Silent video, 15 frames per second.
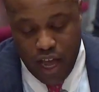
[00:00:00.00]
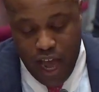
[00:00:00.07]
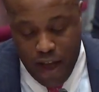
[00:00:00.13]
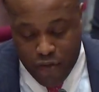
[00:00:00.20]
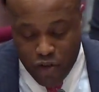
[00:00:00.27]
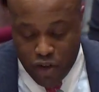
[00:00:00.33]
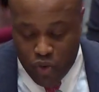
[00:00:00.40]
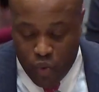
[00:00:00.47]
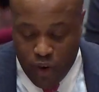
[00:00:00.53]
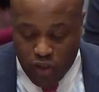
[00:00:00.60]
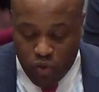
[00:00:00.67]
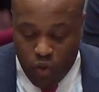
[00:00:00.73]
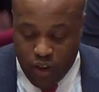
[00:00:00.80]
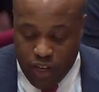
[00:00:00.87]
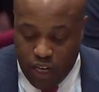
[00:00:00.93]
After the
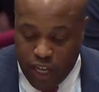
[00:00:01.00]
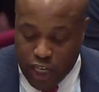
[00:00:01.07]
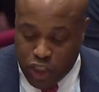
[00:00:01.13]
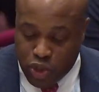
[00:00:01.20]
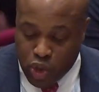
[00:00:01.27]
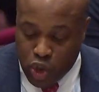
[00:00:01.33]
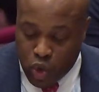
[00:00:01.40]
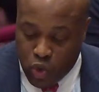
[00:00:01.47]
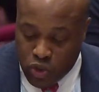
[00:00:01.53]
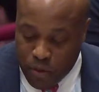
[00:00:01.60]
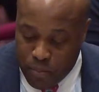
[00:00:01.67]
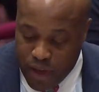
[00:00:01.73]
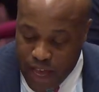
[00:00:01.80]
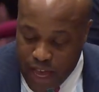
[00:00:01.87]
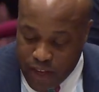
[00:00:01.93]
2020 election, Georgia
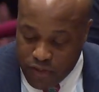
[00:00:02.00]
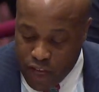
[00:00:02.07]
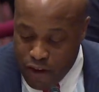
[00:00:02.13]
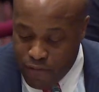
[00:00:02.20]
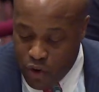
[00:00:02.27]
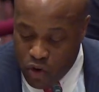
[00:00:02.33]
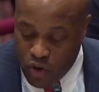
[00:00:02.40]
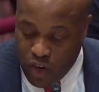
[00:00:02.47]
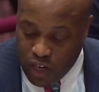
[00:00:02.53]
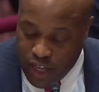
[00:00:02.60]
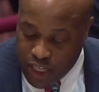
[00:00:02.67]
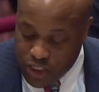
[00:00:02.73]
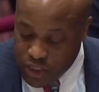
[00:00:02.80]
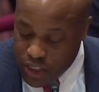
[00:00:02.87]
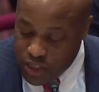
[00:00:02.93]
passed a voter
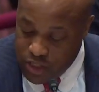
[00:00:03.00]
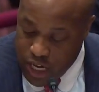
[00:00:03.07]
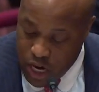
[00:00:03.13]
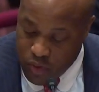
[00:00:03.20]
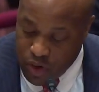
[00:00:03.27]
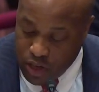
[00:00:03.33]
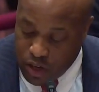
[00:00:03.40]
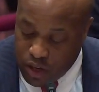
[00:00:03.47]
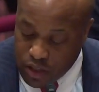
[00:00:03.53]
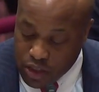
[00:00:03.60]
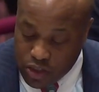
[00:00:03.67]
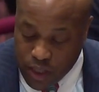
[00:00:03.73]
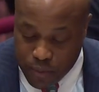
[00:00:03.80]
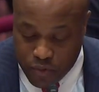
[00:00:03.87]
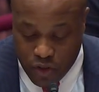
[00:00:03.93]
election integrity law, and
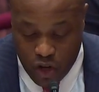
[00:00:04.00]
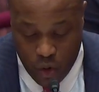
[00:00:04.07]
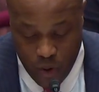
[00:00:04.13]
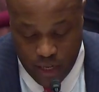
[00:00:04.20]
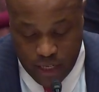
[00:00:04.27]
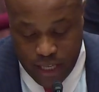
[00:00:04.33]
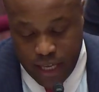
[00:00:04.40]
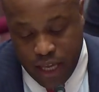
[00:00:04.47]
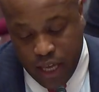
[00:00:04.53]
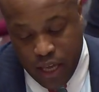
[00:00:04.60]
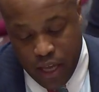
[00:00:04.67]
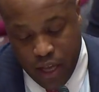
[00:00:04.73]
subsequently,